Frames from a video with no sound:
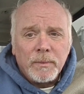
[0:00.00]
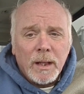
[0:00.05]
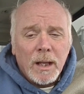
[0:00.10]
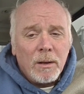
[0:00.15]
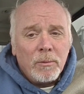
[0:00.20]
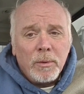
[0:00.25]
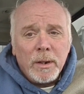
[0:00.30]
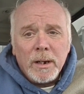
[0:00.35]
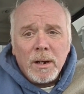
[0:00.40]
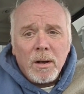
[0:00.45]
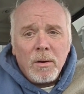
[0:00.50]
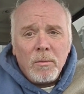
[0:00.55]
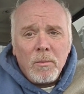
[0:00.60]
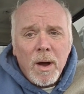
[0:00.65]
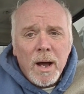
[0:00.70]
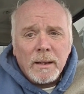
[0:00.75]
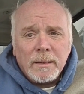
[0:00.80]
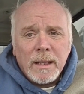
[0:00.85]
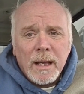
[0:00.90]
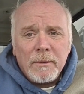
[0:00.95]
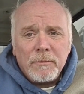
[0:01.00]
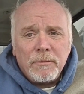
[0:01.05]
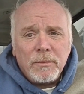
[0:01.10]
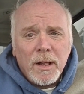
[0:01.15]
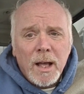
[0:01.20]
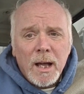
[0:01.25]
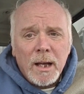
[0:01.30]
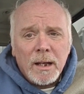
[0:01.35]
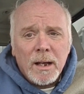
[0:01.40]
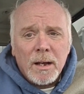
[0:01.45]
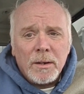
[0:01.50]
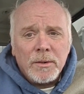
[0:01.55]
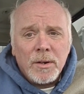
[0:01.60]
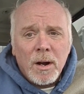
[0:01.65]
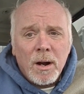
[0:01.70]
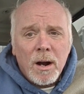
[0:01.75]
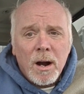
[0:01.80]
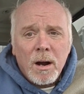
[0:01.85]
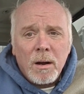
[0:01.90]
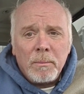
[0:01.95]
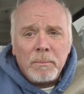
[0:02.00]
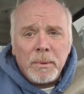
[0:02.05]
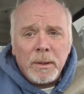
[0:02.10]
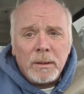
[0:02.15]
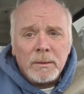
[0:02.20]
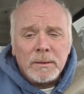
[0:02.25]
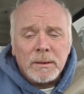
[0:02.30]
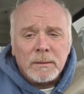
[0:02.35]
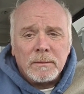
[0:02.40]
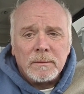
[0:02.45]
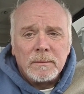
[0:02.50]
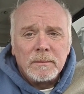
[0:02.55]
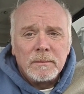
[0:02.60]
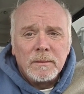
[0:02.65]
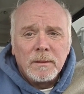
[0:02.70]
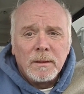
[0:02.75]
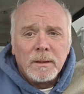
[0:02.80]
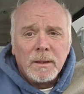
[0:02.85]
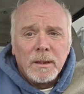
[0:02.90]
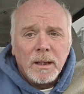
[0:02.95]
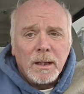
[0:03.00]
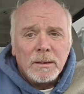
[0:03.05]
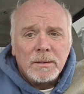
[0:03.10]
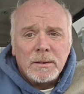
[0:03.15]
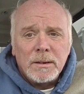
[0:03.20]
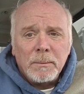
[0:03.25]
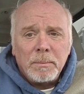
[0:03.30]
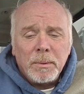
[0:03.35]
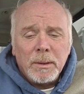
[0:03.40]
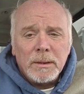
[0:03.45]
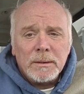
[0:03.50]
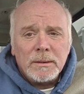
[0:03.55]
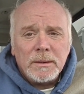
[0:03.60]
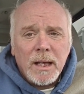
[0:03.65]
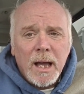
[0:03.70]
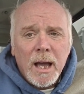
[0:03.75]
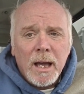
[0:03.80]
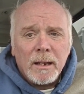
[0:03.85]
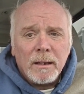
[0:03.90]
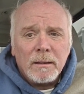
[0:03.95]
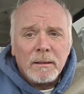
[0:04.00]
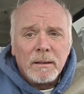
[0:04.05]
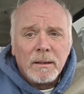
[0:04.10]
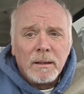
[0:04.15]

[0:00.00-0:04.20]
And we don't want that flag on our building. As simple as that.